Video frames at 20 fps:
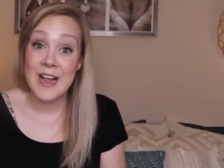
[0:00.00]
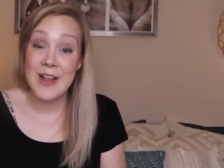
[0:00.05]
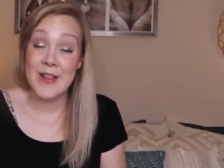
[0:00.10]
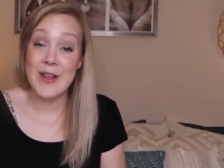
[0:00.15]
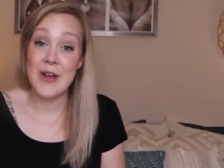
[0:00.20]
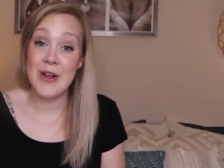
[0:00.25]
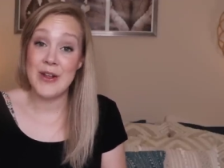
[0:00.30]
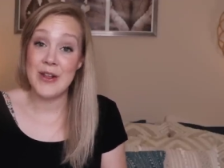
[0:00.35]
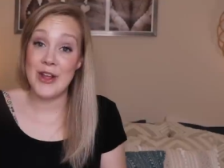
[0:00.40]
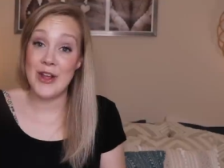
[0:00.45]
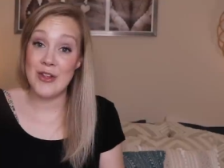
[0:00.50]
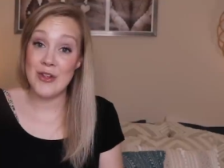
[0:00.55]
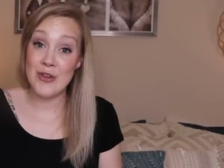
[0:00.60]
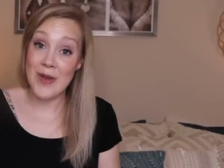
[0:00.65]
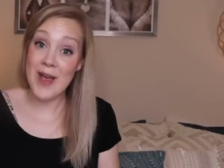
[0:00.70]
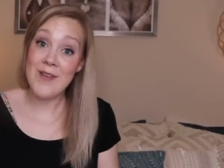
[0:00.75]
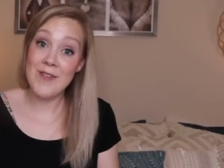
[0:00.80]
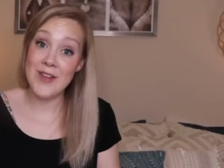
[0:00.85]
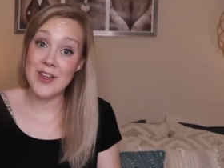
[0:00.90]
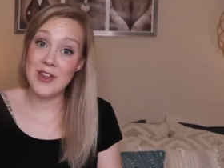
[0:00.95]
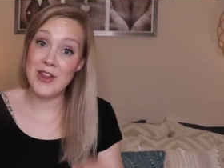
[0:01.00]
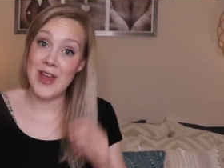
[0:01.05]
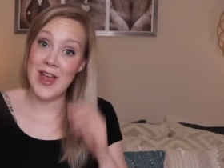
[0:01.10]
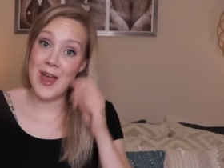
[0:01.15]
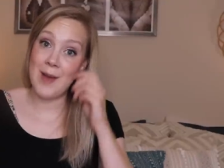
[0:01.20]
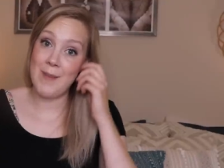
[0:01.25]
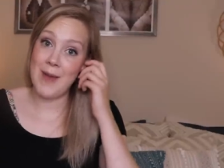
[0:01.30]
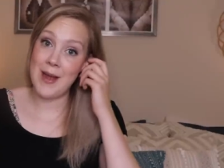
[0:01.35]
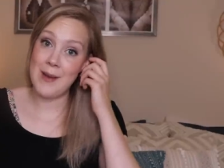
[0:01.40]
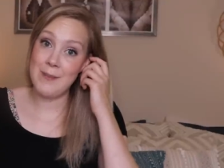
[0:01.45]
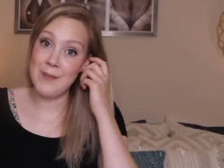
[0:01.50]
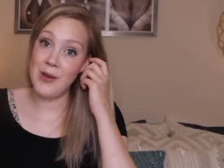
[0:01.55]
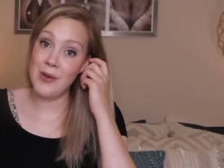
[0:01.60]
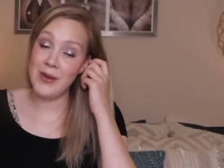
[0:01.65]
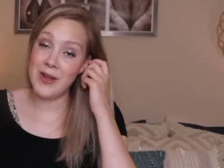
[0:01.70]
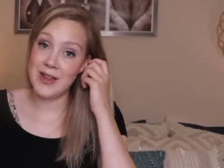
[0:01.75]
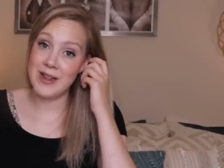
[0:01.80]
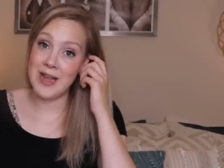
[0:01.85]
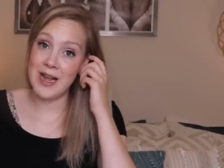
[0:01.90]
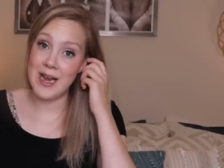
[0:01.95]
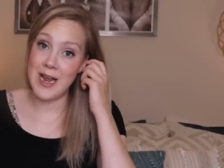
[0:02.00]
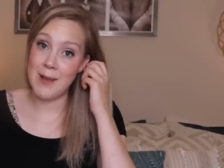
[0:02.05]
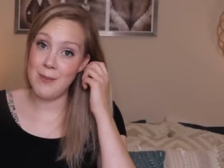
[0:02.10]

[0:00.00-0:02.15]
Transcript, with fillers: There's a traffic jam and milk is not